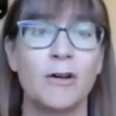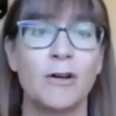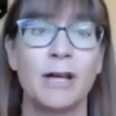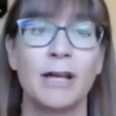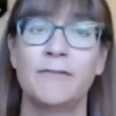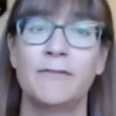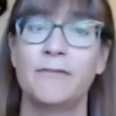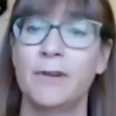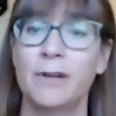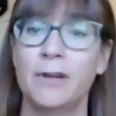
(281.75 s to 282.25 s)

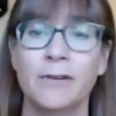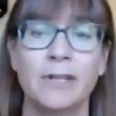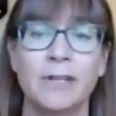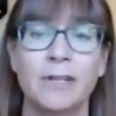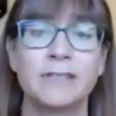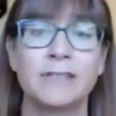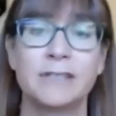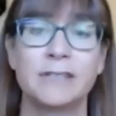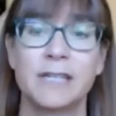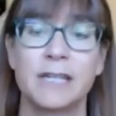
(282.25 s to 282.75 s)
at
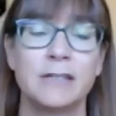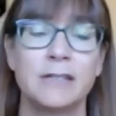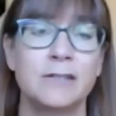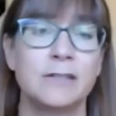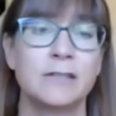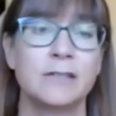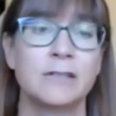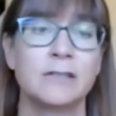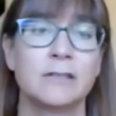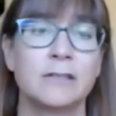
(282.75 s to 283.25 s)
various
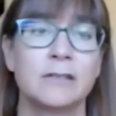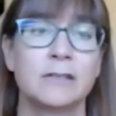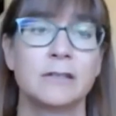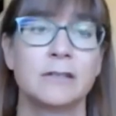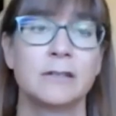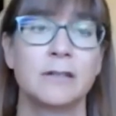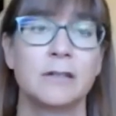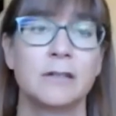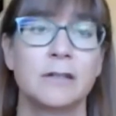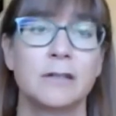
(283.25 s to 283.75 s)
stages,
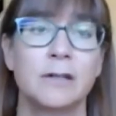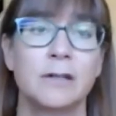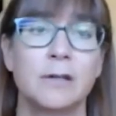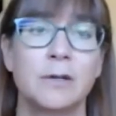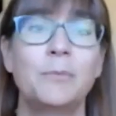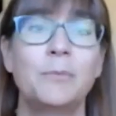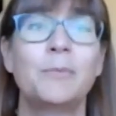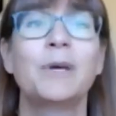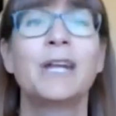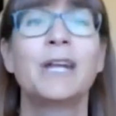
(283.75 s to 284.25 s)

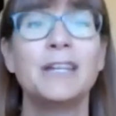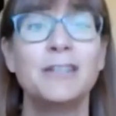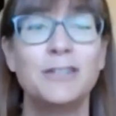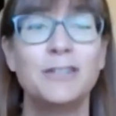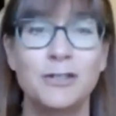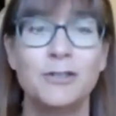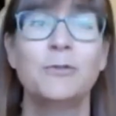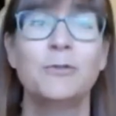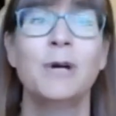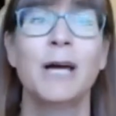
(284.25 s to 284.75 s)
but I
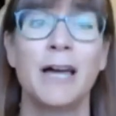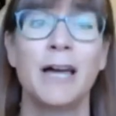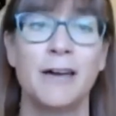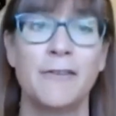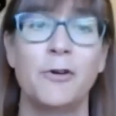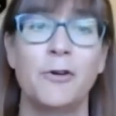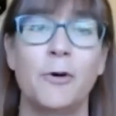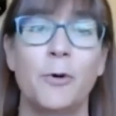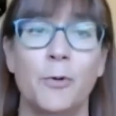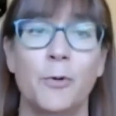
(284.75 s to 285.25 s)
do
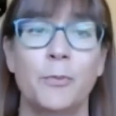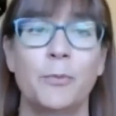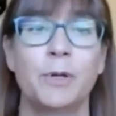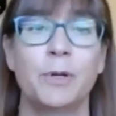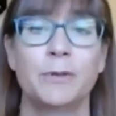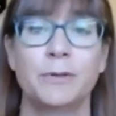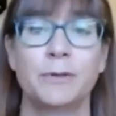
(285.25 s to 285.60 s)
have hope.